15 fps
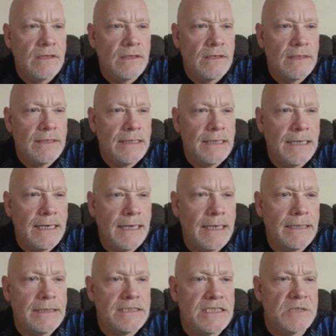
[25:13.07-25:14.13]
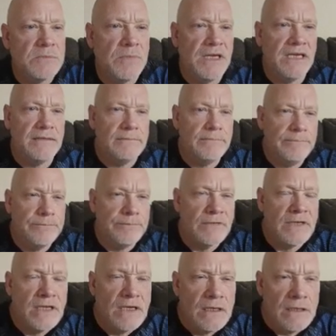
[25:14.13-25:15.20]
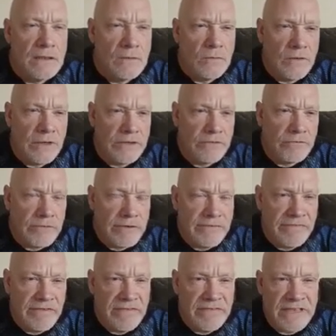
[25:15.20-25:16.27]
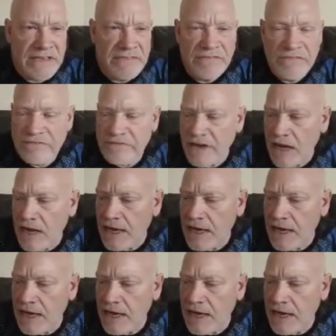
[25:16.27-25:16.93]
and spin. We're at 355.